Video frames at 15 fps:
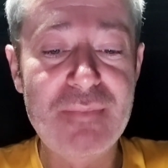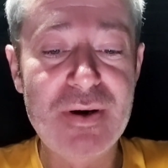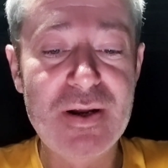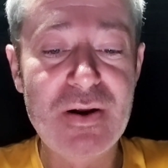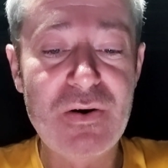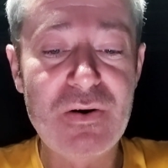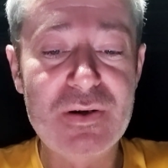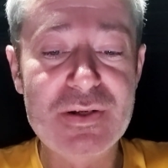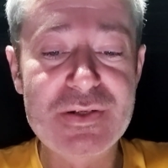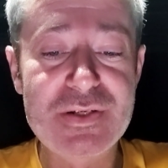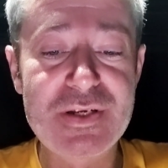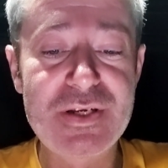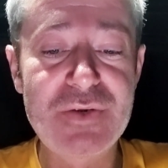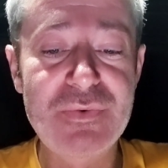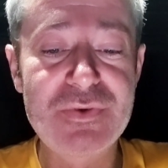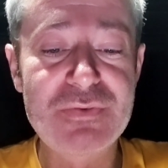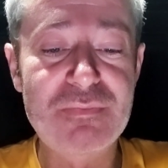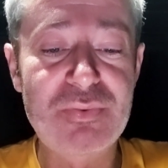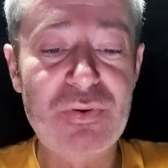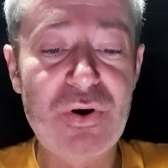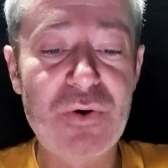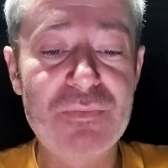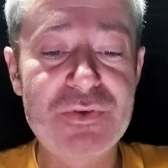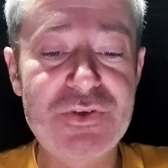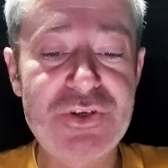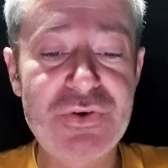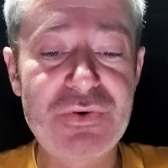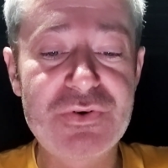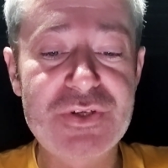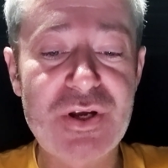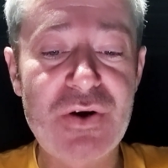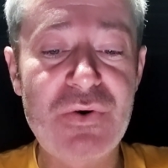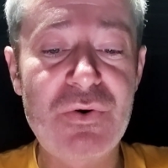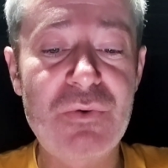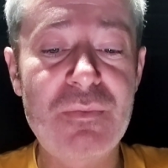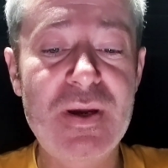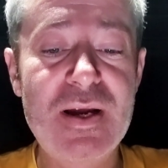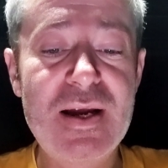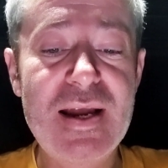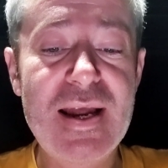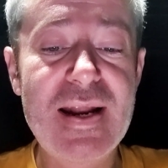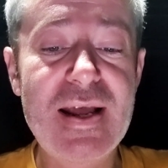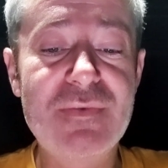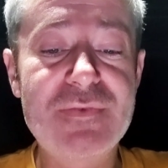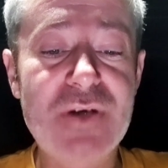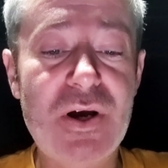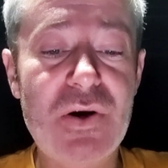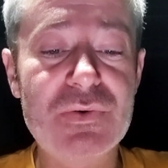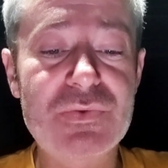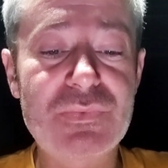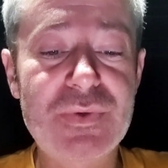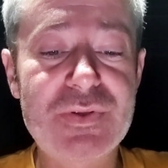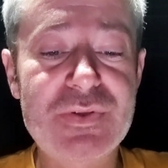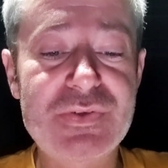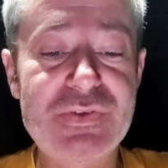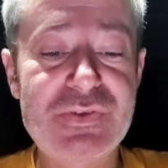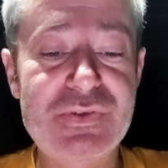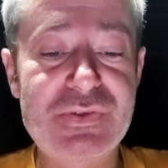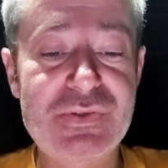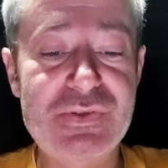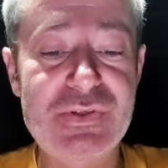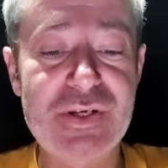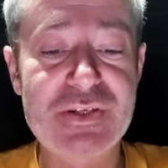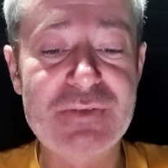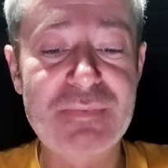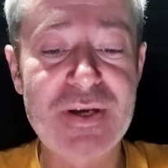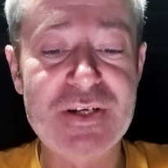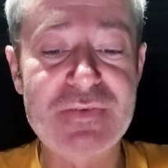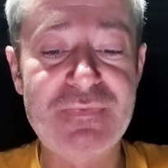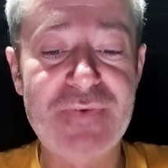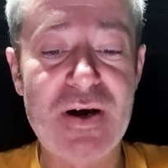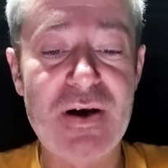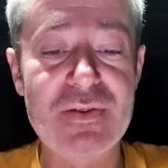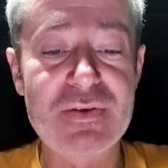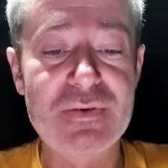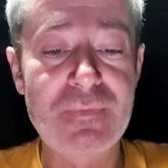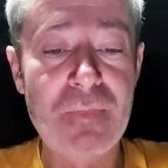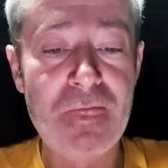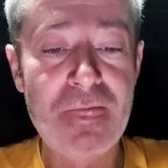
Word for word: but are continuing to probe the shooter's home and have talked with the suspect's father.